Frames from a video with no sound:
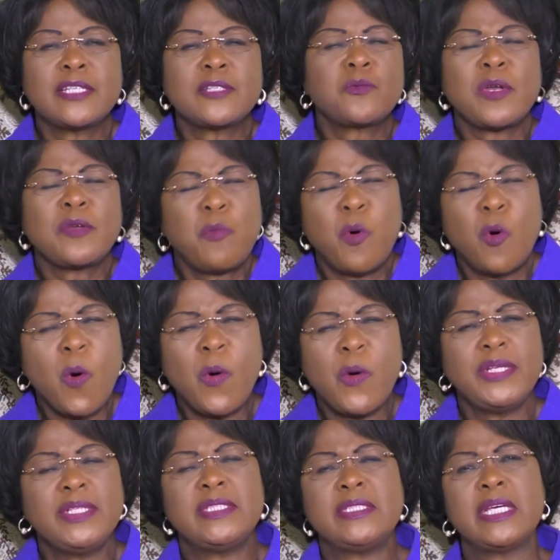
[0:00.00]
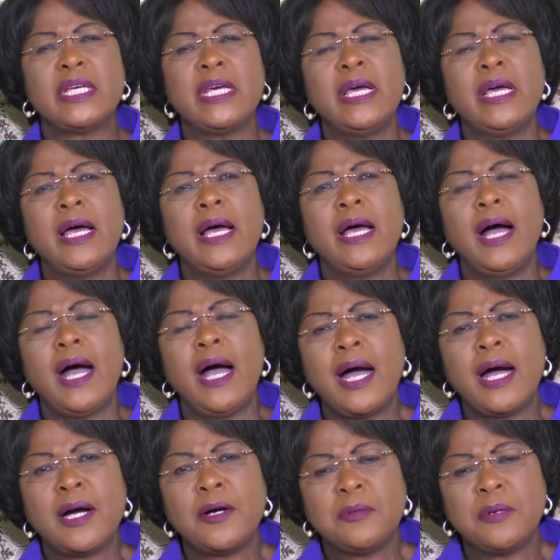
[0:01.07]
At what point
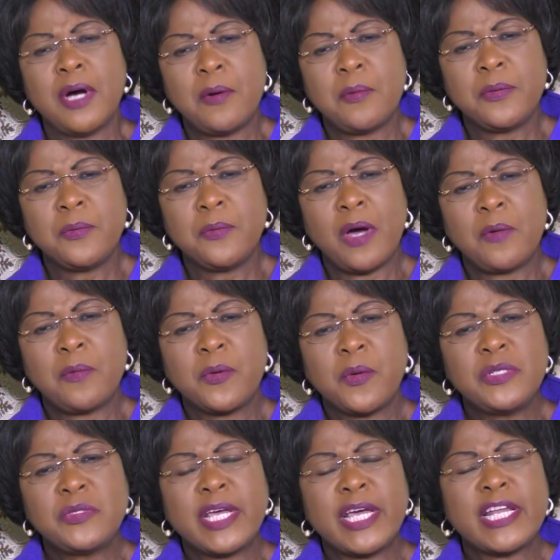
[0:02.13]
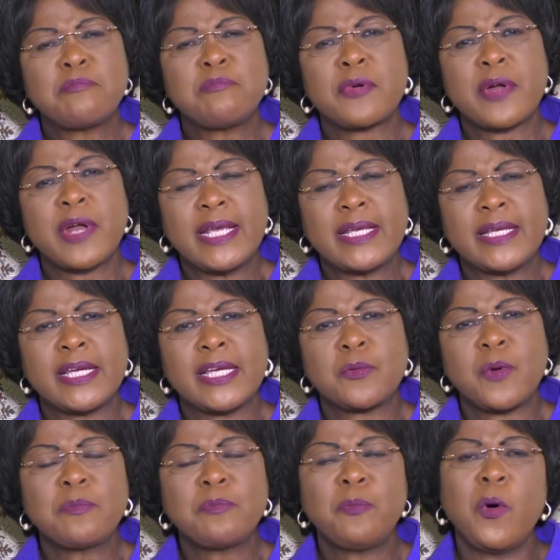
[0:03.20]
are we going to get a break? At
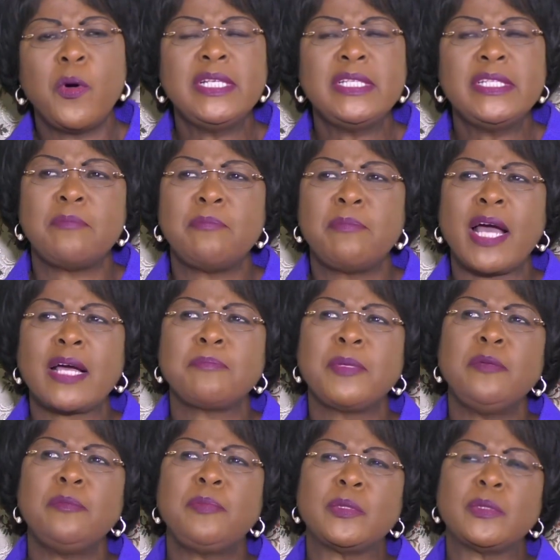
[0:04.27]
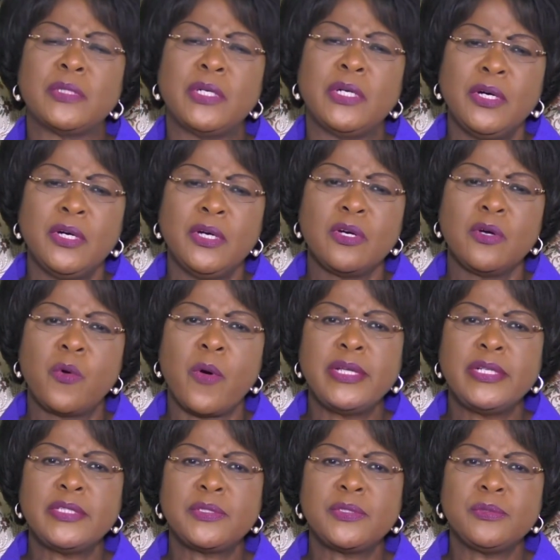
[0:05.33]
what point are black people
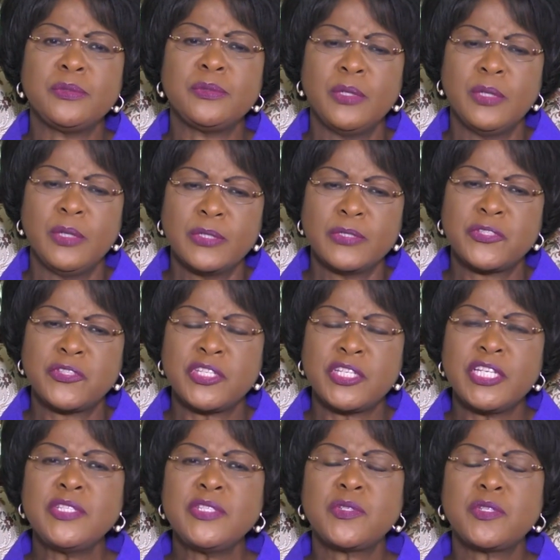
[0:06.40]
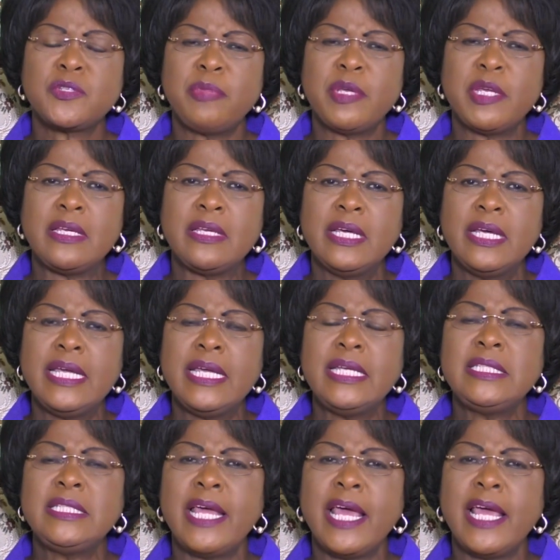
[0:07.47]
going to cease to be
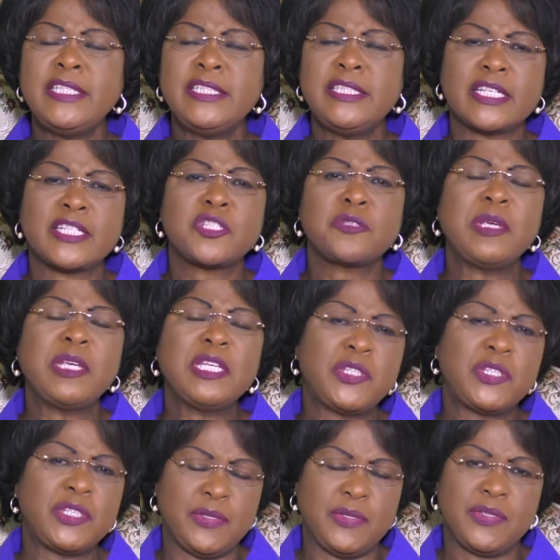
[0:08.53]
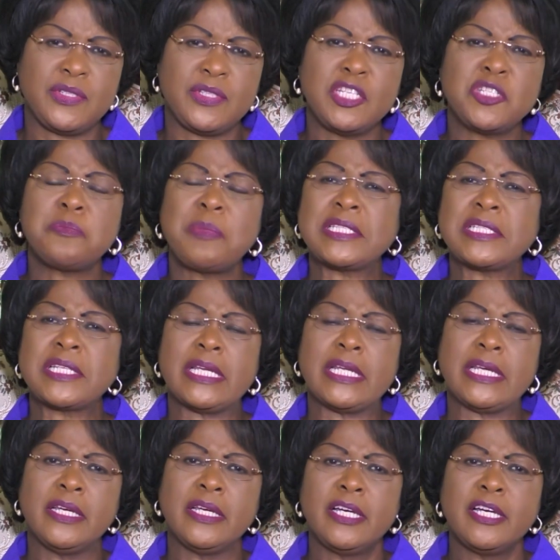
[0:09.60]
endangered species,
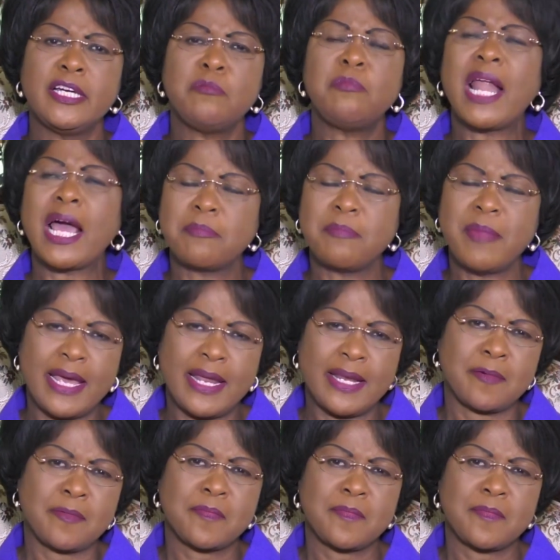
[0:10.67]
especially black men?